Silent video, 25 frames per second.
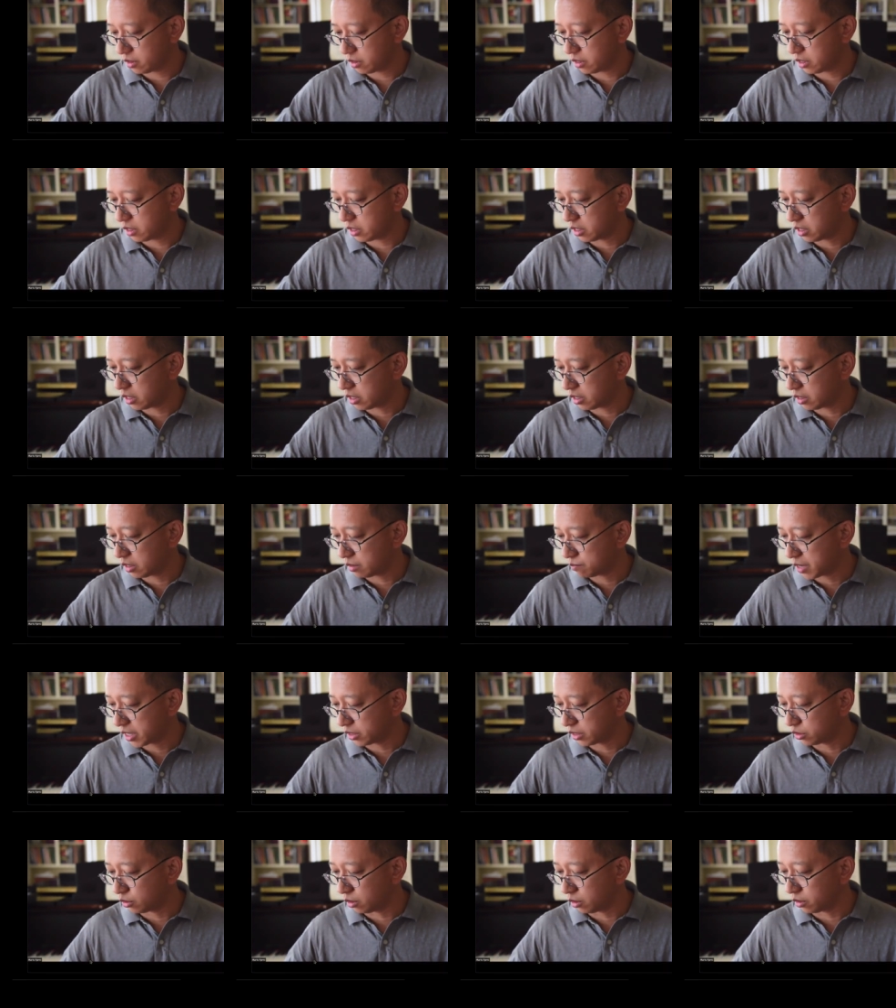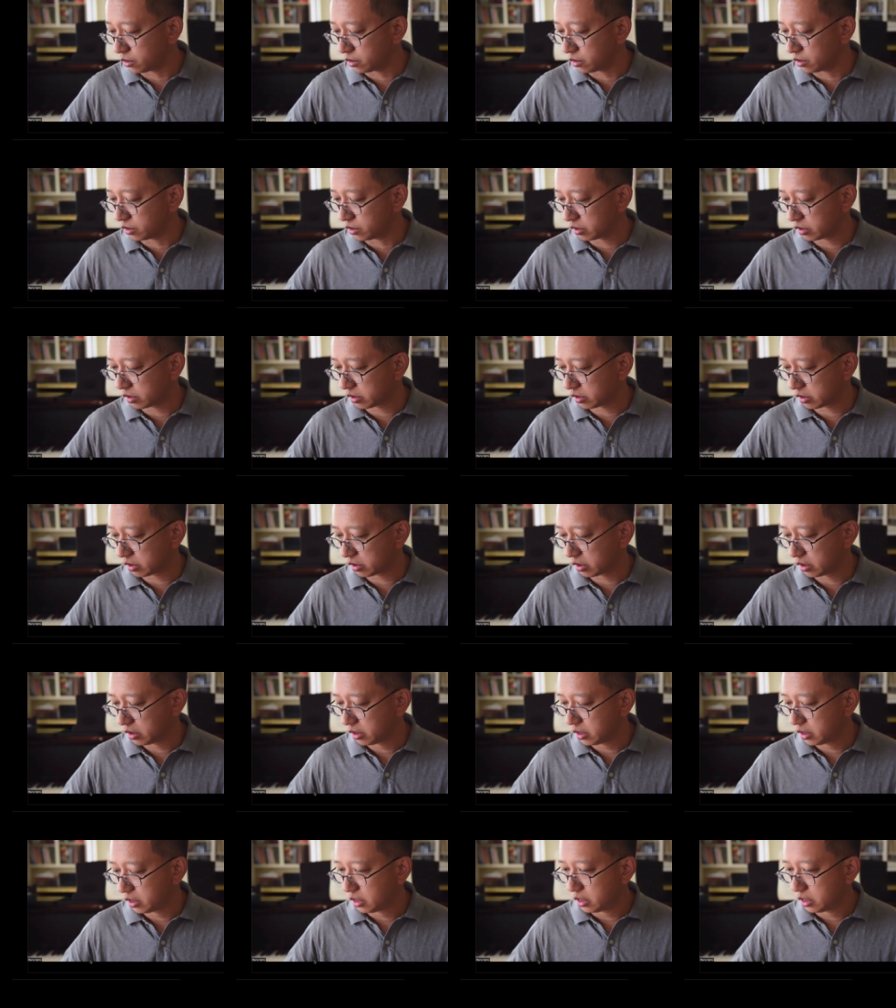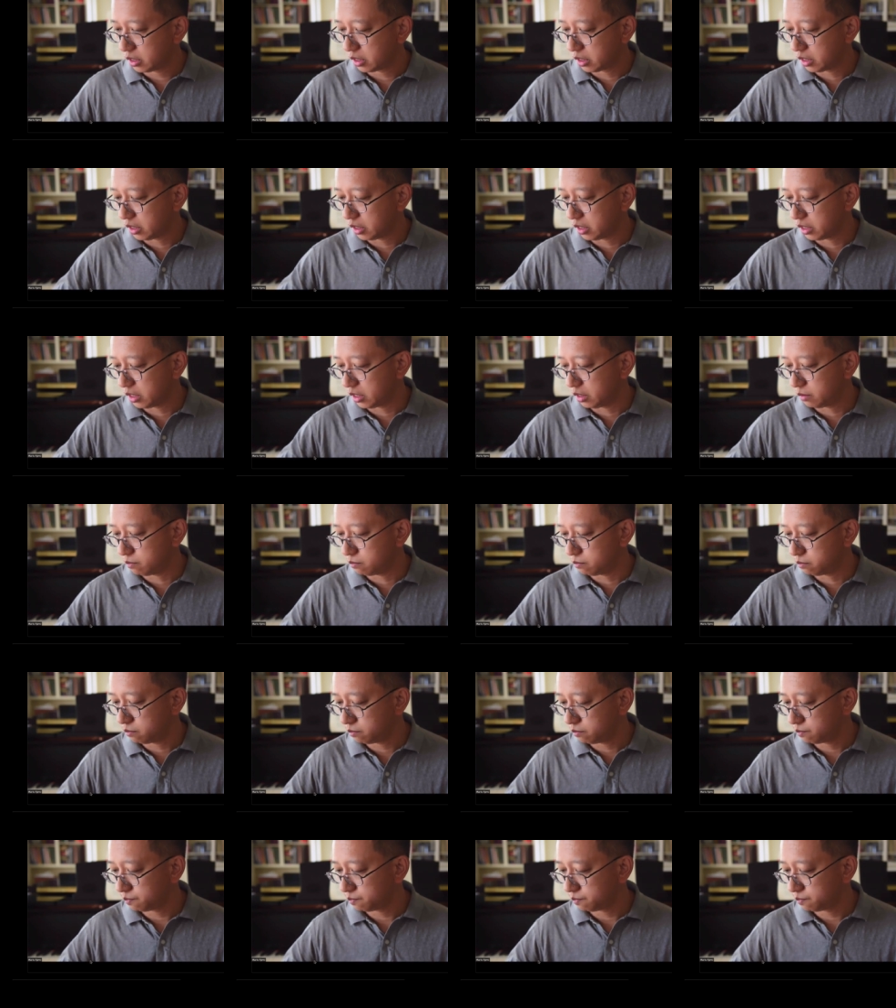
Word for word: uh, my daughter's um,